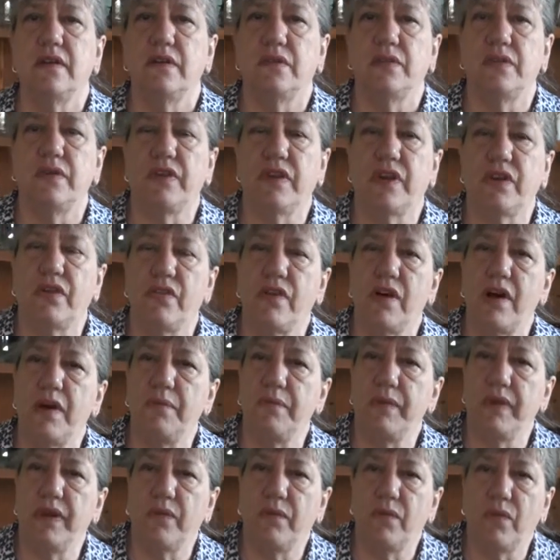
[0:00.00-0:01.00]
when the
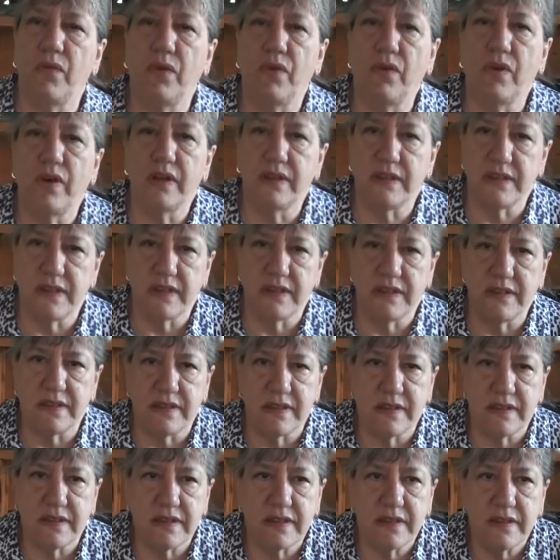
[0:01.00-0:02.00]
Crimean War had
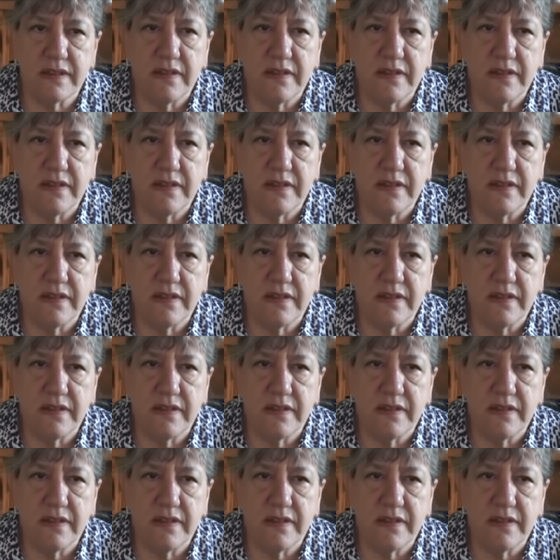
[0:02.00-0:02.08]
ended.